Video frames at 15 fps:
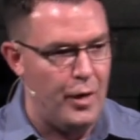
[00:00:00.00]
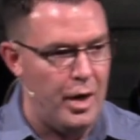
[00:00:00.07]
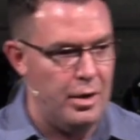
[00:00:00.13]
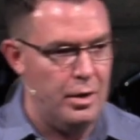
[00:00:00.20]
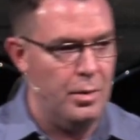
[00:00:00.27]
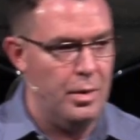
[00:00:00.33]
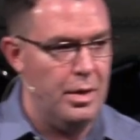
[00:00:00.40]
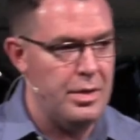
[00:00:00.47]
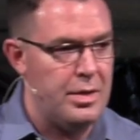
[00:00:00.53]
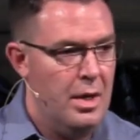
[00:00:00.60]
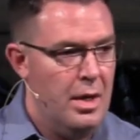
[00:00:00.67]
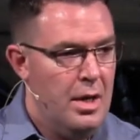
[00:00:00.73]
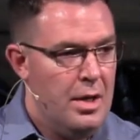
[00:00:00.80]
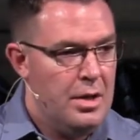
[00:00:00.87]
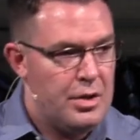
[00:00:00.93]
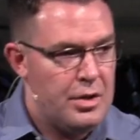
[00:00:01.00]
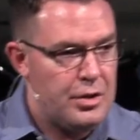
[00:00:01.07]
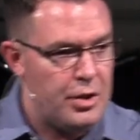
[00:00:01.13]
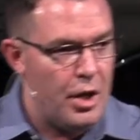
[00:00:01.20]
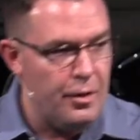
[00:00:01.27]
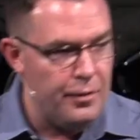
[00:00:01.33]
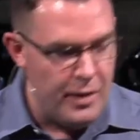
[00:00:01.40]
followers,
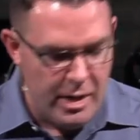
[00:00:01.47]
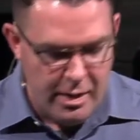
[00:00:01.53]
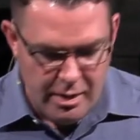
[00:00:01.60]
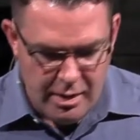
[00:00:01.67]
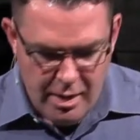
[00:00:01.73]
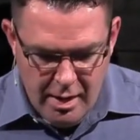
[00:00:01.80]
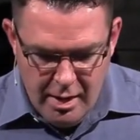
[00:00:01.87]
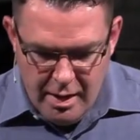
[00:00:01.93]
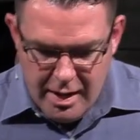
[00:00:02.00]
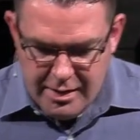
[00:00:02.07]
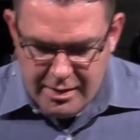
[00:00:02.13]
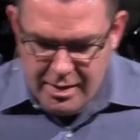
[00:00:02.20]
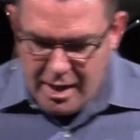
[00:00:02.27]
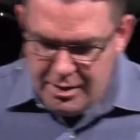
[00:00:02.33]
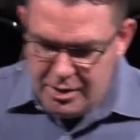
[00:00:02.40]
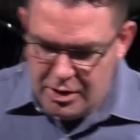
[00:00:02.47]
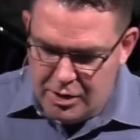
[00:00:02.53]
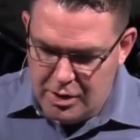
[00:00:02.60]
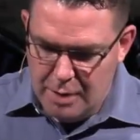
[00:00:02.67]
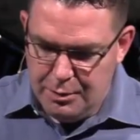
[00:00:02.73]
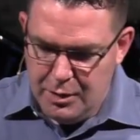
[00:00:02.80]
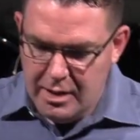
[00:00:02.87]
serving is not
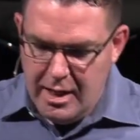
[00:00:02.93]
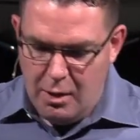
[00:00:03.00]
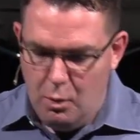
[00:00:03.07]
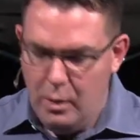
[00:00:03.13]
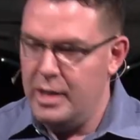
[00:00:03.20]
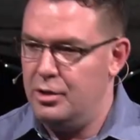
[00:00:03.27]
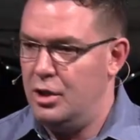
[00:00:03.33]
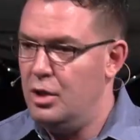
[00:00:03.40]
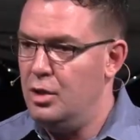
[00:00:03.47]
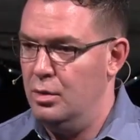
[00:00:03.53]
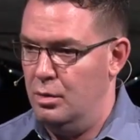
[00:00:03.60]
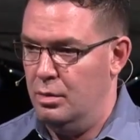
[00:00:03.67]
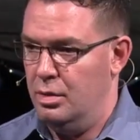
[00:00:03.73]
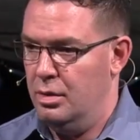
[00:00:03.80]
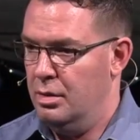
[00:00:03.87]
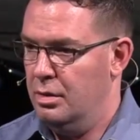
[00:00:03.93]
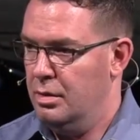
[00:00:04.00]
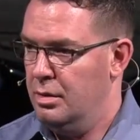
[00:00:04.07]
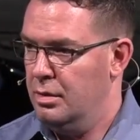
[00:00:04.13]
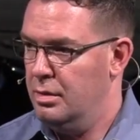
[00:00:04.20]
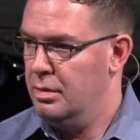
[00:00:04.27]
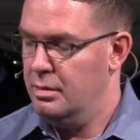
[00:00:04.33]
just something that we do.
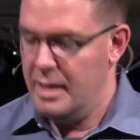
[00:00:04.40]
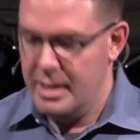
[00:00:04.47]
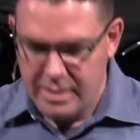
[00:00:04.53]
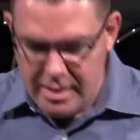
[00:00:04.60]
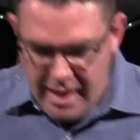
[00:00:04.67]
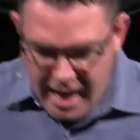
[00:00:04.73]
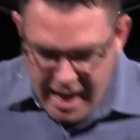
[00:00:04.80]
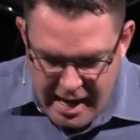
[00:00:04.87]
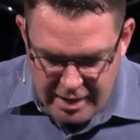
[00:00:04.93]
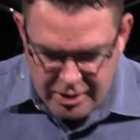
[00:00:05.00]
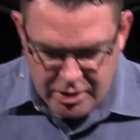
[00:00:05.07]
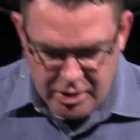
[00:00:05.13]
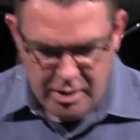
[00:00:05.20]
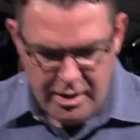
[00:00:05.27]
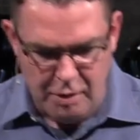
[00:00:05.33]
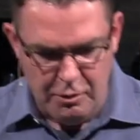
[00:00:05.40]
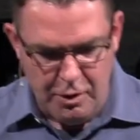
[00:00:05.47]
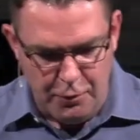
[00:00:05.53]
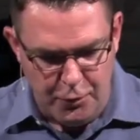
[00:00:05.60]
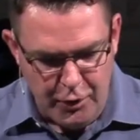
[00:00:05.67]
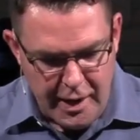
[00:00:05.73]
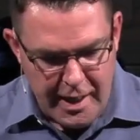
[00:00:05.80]
It's an action that
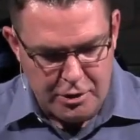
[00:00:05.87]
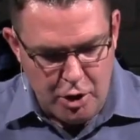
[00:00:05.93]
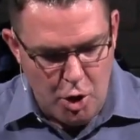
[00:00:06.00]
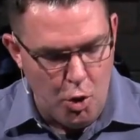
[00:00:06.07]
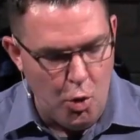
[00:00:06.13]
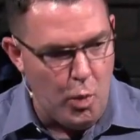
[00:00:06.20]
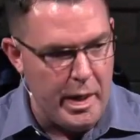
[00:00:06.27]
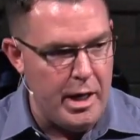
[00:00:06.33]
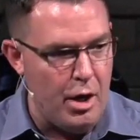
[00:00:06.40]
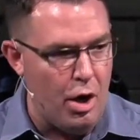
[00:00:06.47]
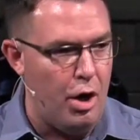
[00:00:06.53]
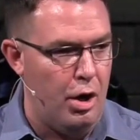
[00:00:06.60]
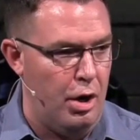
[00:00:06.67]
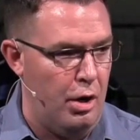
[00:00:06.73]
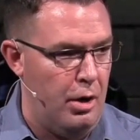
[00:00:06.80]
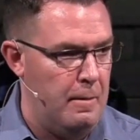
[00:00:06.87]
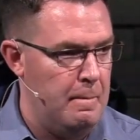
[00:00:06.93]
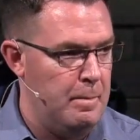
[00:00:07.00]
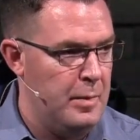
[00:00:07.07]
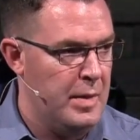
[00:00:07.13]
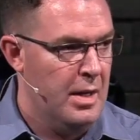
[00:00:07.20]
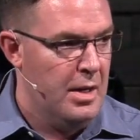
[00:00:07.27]
reflects who we are.
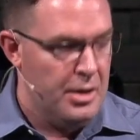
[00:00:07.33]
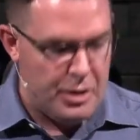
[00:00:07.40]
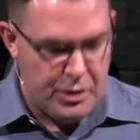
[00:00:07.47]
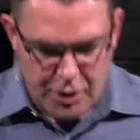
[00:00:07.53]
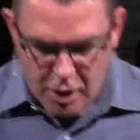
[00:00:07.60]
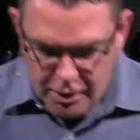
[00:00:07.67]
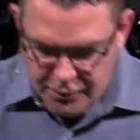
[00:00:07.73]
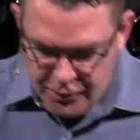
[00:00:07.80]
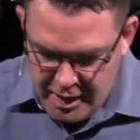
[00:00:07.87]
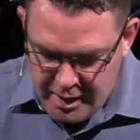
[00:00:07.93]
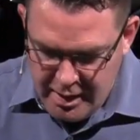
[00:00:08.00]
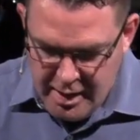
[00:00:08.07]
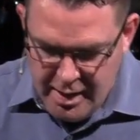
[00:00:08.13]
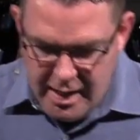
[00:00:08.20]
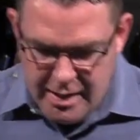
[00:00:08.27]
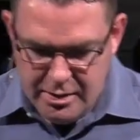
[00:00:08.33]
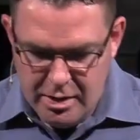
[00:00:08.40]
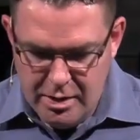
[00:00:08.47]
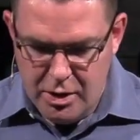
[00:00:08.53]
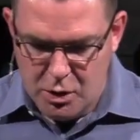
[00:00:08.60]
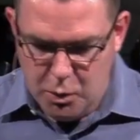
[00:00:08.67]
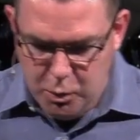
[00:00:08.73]
Serving
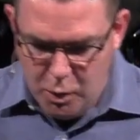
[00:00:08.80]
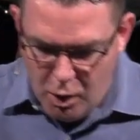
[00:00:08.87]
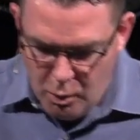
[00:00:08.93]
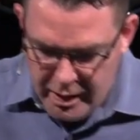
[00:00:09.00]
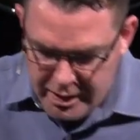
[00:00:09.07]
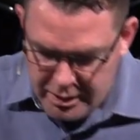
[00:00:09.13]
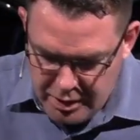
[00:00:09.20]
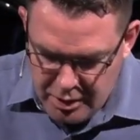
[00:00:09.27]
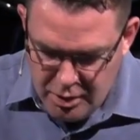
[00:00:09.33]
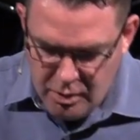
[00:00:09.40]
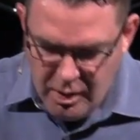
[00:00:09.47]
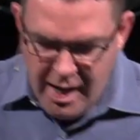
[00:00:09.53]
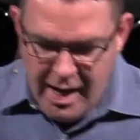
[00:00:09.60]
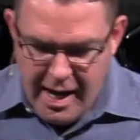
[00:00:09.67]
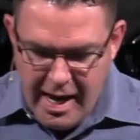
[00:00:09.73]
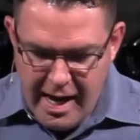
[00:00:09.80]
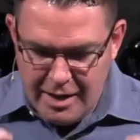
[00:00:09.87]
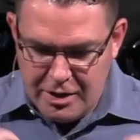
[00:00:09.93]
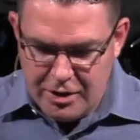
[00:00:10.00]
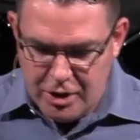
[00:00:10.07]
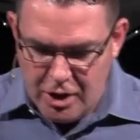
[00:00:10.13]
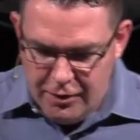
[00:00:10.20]
isn't just what we do.
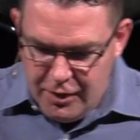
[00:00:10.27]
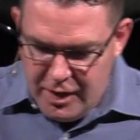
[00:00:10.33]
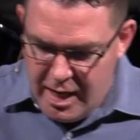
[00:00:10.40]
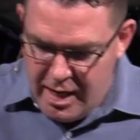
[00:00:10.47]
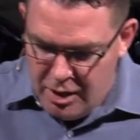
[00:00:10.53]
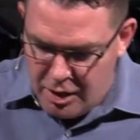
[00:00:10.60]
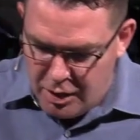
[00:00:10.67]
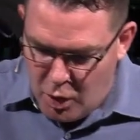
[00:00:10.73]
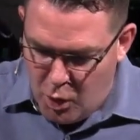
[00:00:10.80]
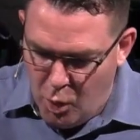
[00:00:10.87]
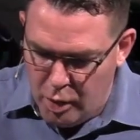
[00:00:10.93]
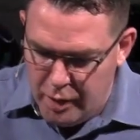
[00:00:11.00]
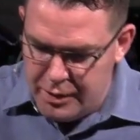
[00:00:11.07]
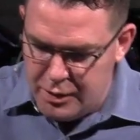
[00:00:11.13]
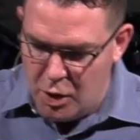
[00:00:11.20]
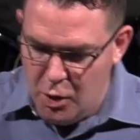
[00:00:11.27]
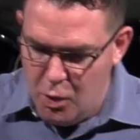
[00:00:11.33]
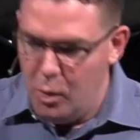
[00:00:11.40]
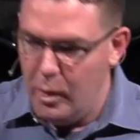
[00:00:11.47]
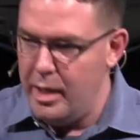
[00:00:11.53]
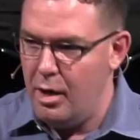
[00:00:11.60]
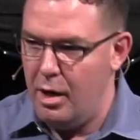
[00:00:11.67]
A servant at our core is
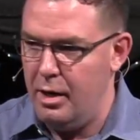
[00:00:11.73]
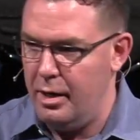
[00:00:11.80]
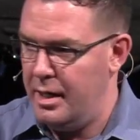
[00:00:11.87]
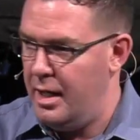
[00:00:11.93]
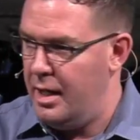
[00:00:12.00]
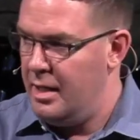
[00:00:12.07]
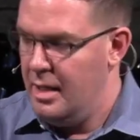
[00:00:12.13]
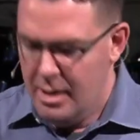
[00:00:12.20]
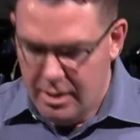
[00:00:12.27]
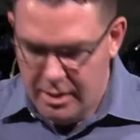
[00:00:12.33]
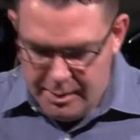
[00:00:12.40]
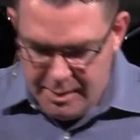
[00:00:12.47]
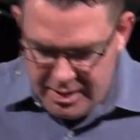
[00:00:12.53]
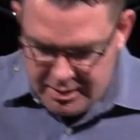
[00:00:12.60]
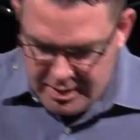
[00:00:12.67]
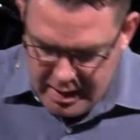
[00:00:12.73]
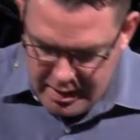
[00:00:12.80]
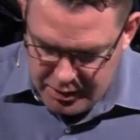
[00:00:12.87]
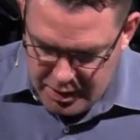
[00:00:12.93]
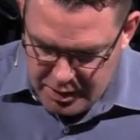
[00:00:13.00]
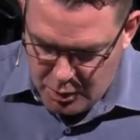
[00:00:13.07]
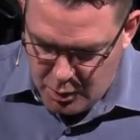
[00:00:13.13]
who we are, gang. Let me
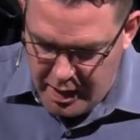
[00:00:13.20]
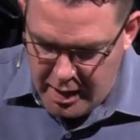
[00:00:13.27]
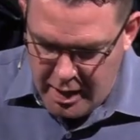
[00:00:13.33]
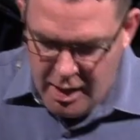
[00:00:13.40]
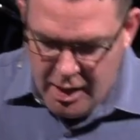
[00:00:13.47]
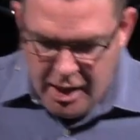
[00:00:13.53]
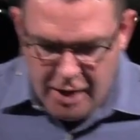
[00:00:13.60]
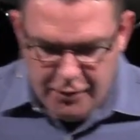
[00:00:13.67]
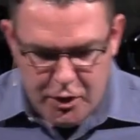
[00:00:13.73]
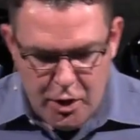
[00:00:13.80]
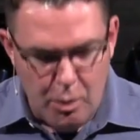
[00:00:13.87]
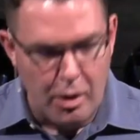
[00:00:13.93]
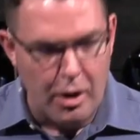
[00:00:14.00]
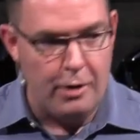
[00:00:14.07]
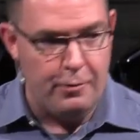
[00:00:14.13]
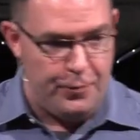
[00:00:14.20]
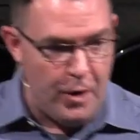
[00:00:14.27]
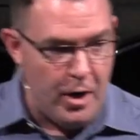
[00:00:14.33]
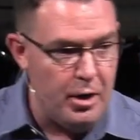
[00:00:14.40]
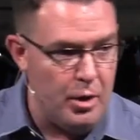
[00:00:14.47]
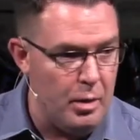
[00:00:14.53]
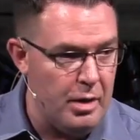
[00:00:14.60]
say it this way. If you are a
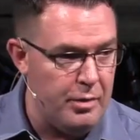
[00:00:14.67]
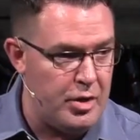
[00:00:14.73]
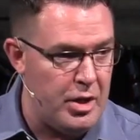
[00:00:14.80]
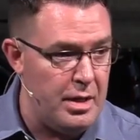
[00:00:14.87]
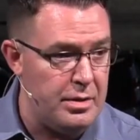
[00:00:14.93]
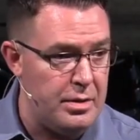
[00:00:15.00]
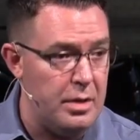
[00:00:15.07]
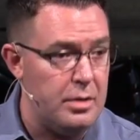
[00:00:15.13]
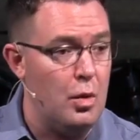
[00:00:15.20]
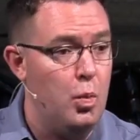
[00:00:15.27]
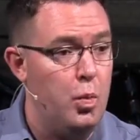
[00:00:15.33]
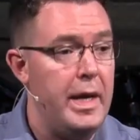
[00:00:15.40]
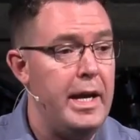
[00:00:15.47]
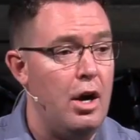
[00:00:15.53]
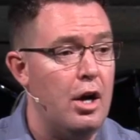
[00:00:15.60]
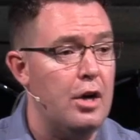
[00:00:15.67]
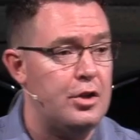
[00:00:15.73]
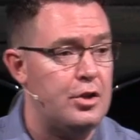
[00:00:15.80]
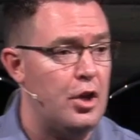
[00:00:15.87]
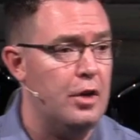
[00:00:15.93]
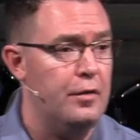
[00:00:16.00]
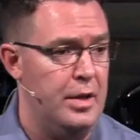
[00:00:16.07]
follower of Jesus, we
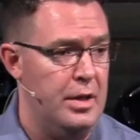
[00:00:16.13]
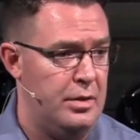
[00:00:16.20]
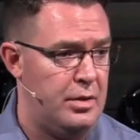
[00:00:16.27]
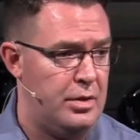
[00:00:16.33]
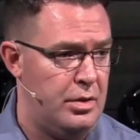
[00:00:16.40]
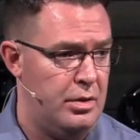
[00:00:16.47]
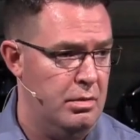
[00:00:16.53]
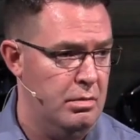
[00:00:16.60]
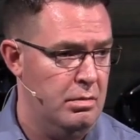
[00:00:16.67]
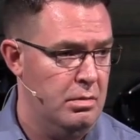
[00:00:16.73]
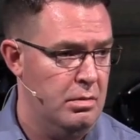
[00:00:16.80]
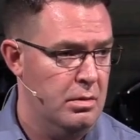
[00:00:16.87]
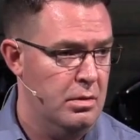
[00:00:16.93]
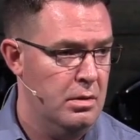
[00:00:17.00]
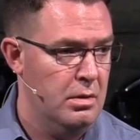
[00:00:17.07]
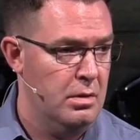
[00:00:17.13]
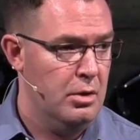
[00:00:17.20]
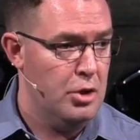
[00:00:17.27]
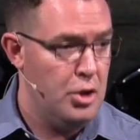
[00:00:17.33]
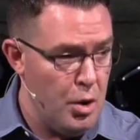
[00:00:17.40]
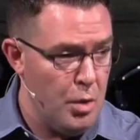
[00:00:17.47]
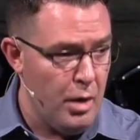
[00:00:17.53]
are servants.
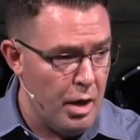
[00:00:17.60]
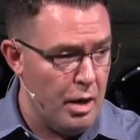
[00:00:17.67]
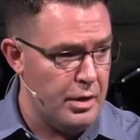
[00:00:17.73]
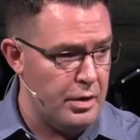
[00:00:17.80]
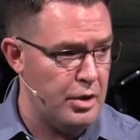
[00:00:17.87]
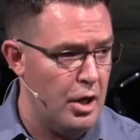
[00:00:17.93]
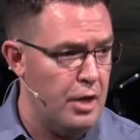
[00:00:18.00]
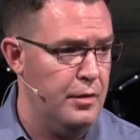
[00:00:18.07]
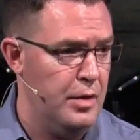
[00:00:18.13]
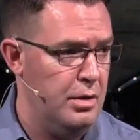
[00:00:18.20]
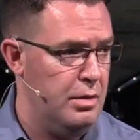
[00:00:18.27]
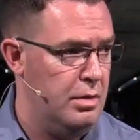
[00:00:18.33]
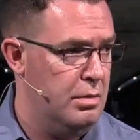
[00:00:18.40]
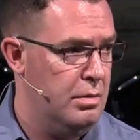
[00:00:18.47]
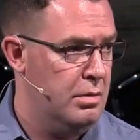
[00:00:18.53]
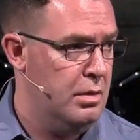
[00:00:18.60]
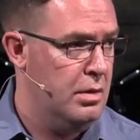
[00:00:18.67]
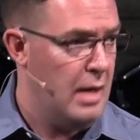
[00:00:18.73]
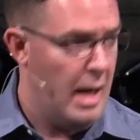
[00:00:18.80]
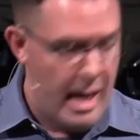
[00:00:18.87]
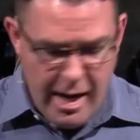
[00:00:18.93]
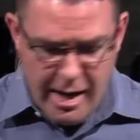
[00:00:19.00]
You are a servant.
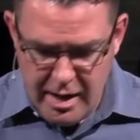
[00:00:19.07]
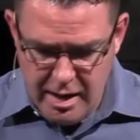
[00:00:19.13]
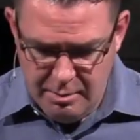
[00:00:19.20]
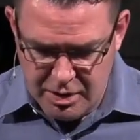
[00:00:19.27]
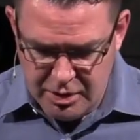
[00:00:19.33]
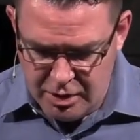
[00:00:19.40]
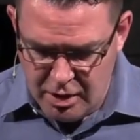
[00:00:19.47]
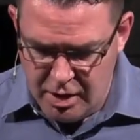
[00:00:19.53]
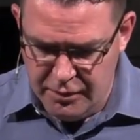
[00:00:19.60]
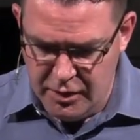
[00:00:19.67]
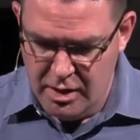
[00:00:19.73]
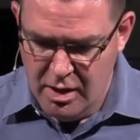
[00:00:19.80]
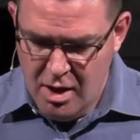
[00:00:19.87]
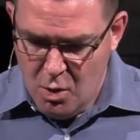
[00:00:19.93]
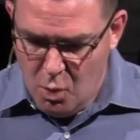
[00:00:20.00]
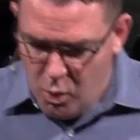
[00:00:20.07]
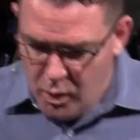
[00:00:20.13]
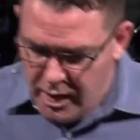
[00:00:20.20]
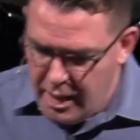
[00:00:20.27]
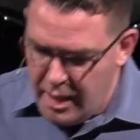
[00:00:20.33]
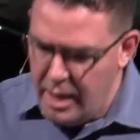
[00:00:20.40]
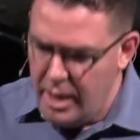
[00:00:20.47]
I am a servant.
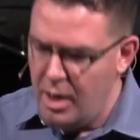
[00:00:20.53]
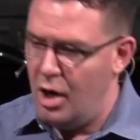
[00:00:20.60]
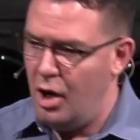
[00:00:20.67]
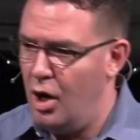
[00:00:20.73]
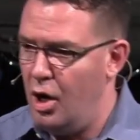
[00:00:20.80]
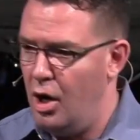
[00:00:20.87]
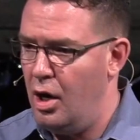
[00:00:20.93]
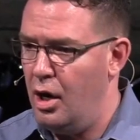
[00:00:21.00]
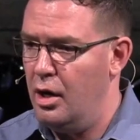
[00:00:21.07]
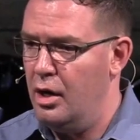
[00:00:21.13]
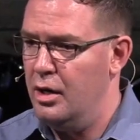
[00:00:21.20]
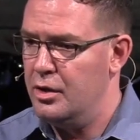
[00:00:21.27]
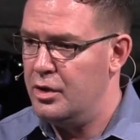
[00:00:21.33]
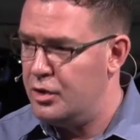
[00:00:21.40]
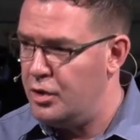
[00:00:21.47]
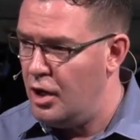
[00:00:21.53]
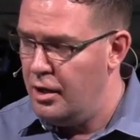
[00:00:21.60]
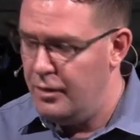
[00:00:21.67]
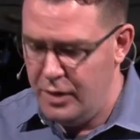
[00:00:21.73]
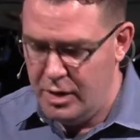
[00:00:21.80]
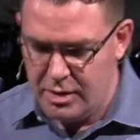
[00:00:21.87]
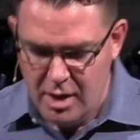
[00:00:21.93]
We are
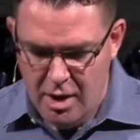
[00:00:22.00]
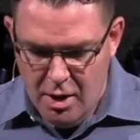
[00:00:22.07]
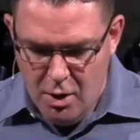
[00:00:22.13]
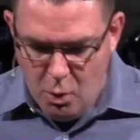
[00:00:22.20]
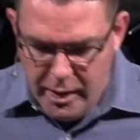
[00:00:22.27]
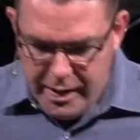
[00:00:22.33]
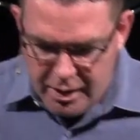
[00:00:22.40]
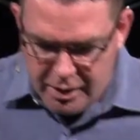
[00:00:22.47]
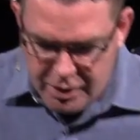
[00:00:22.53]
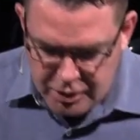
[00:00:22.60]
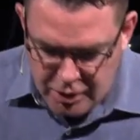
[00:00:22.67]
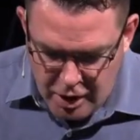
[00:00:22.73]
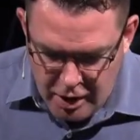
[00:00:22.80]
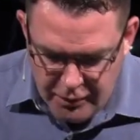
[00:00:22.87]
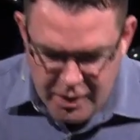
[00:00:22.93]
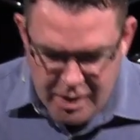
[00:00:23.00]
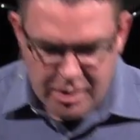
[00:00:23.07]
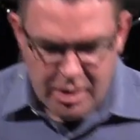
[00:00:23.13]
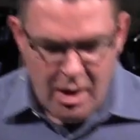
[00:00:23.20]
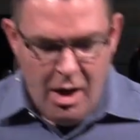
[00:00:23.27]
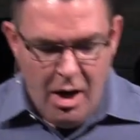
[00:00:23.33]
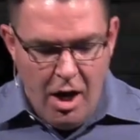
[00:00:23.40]
servants. We are
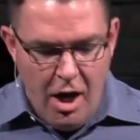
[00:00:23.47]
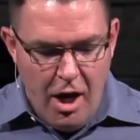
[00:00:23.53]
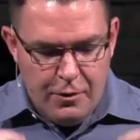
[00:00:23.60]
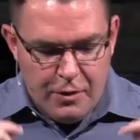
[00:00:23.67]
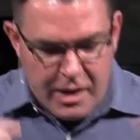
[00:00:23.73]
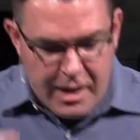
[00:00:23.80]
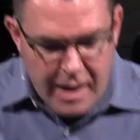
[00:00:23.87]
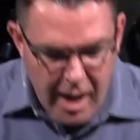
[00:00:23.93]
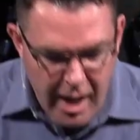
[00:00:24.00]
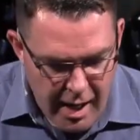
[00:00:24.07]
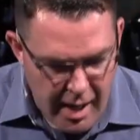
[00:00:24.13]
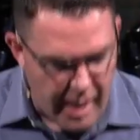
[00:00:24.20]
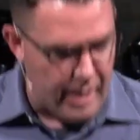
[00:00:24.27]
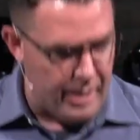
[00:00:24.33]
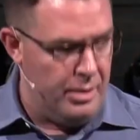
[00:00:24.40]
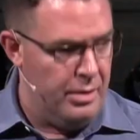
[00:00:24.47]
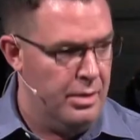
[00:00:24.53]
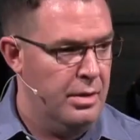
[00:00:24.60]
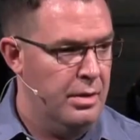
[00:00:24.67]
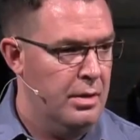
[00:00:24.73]
servants of God.